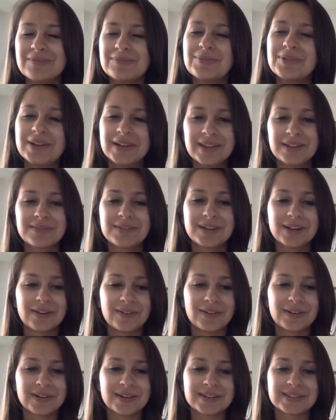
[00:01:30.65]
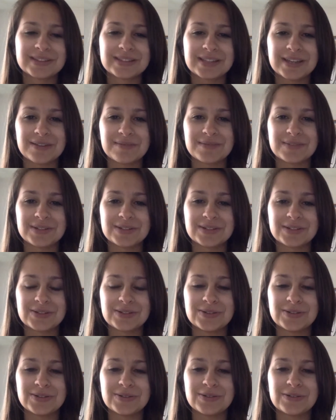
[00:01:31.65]
Putting them in an order seemed
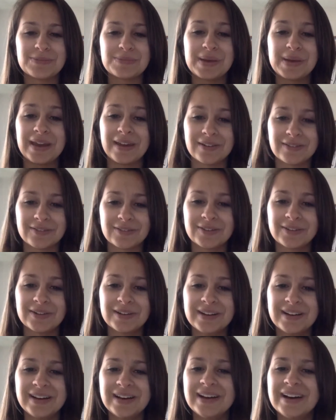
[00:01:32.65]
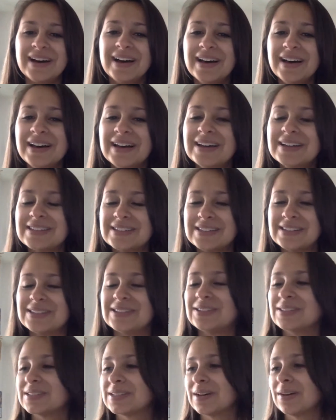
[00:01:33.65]
too painful to
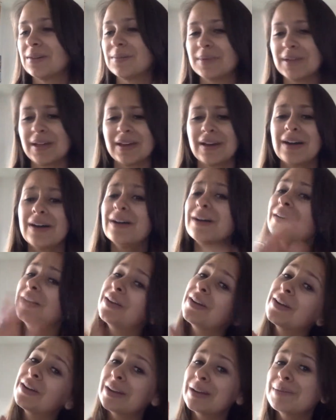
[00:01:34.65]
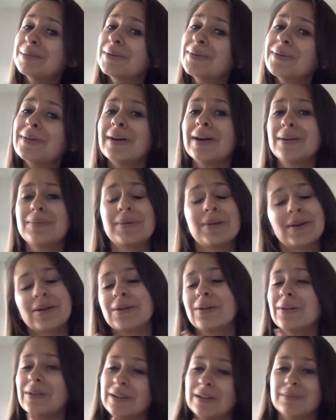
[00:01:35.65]
do so and be like, oh, you're number one, but
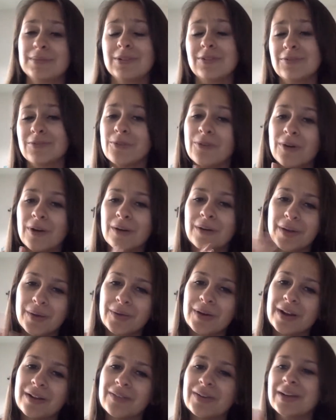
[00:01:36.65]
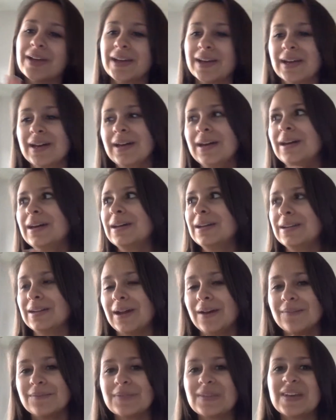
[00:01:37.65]
you're only number four, whatever.
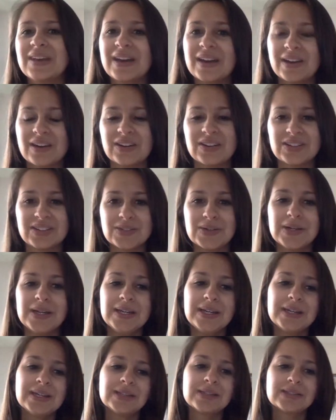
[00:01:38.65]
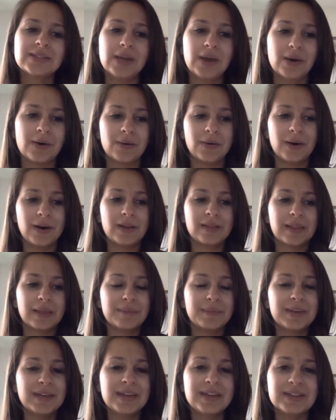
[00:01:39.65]
No, couldn't do it. So let
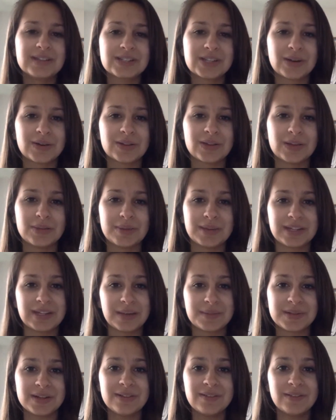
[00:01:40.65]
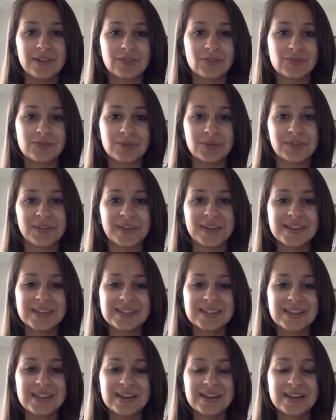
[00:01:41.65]
me share with you my top 10 favorite
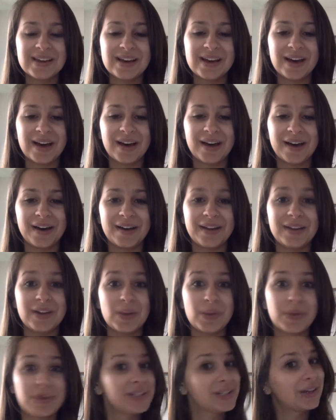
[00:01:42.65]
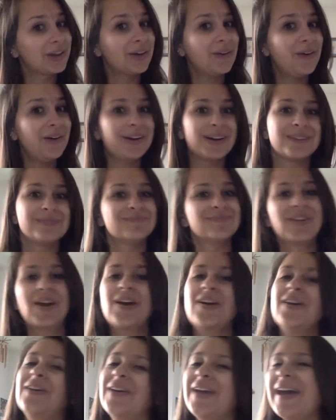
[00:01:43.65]
movies in no particular order.
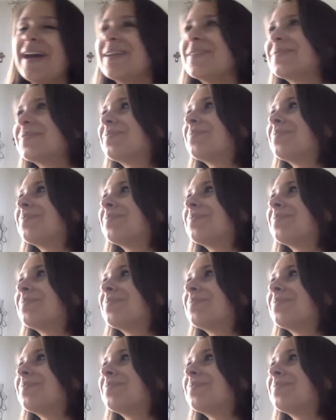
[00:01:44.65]
Okay.